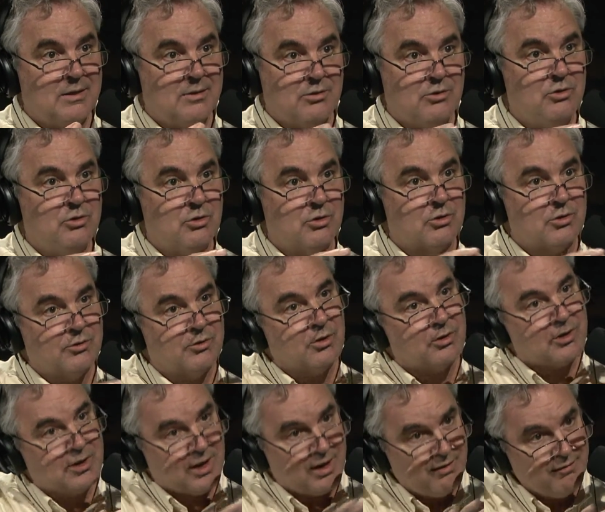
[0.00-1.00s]
you're they're
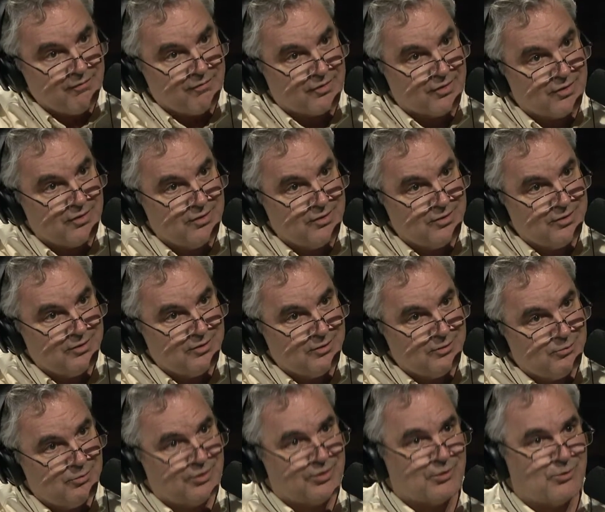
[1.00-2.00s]
covered
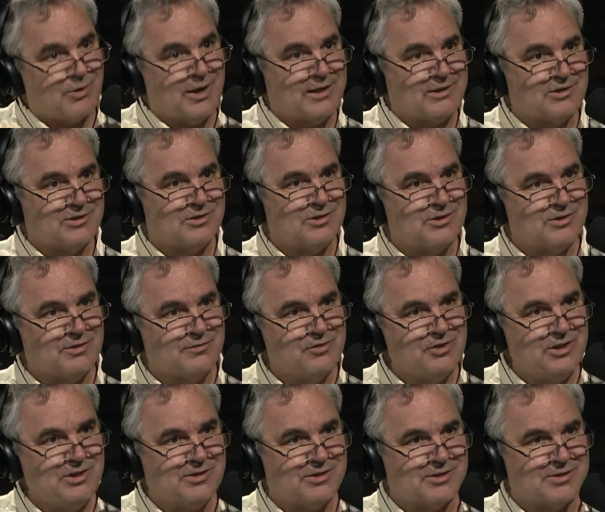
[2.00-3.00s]
with the righteousness yeah, of
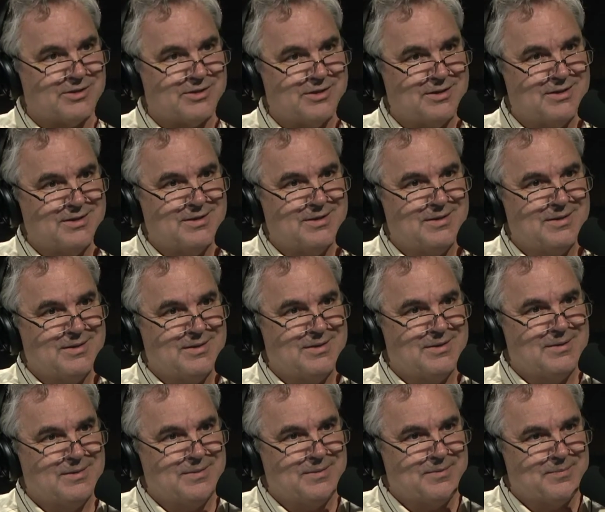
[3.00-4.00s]
Jesus. Pentecostals would say, we
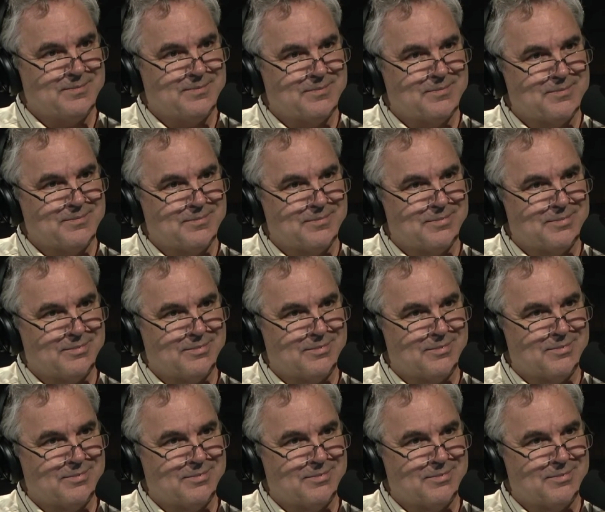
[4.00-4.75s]
Pentecostals, it's under the